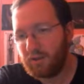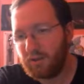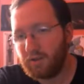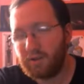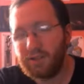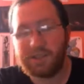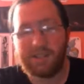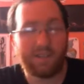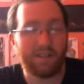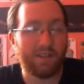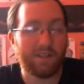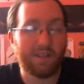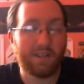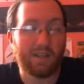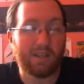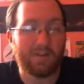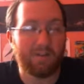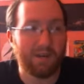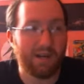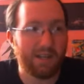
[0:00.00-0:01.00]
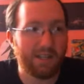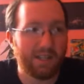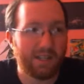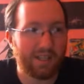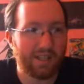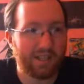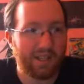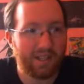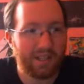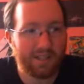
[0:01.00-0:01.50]
At least that's what I think
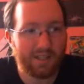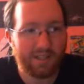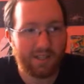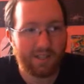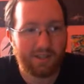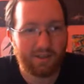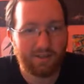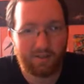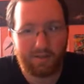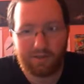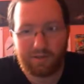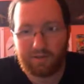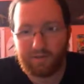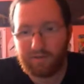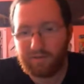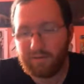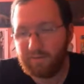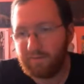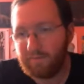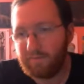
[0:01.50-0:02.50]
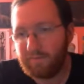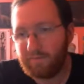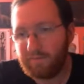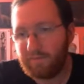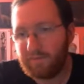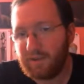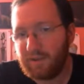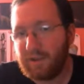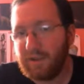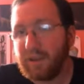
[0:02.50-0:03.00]
the case is, or...
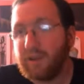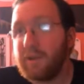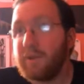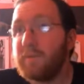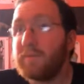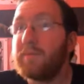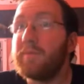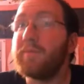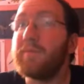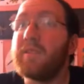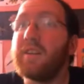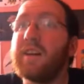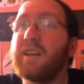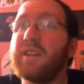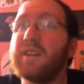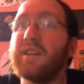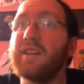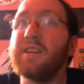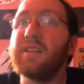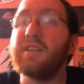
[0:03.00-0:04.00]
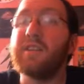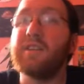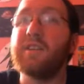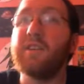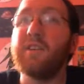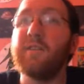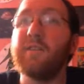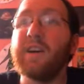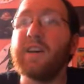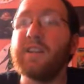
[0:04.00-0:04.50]
Yeah, because
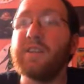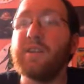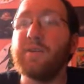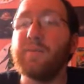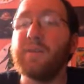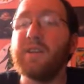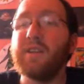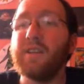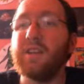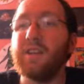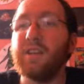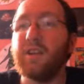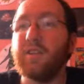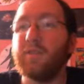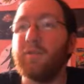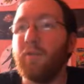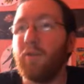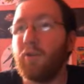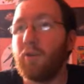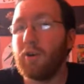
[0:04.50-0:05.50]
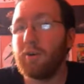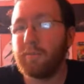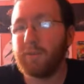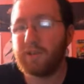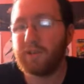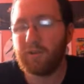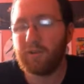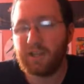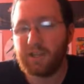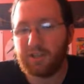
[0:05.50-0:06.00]
considering the fact that you beat the Elite Four,
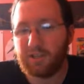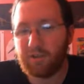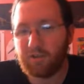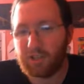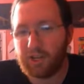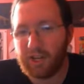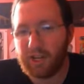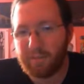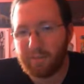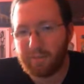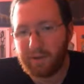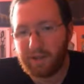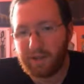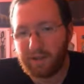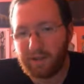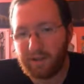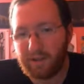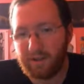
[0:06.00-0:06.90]
but there is no champion.